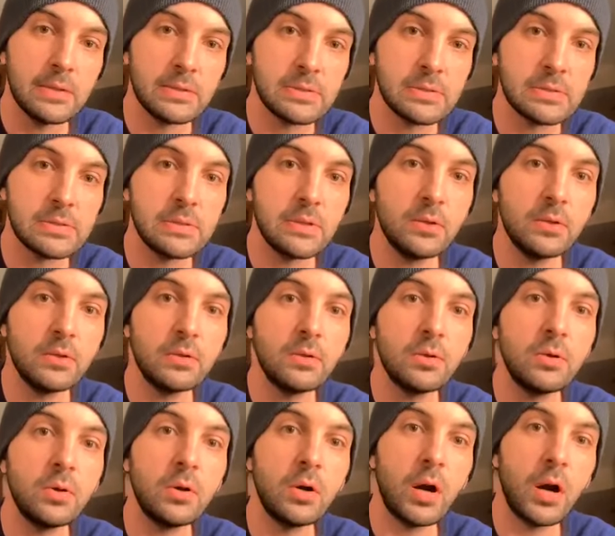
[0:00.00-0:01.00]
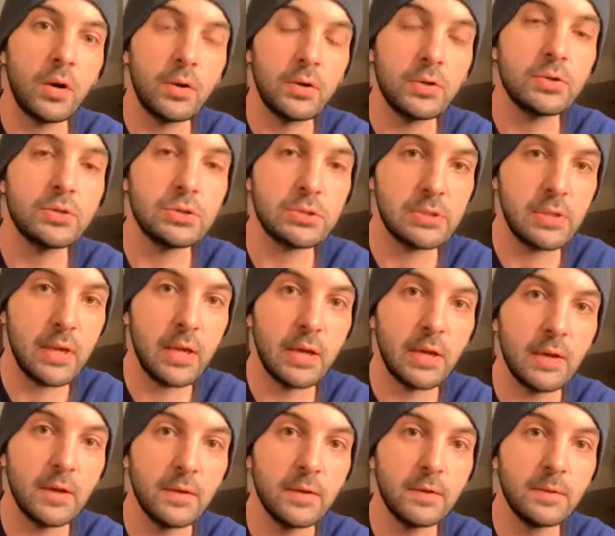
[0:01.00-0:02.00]
still
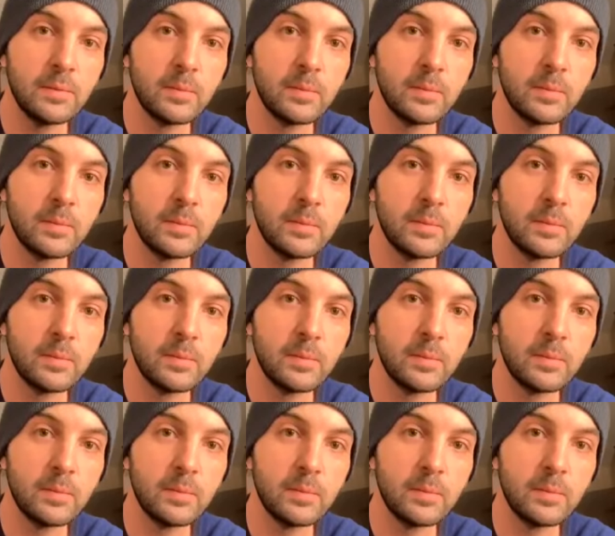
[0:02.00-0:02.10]
understand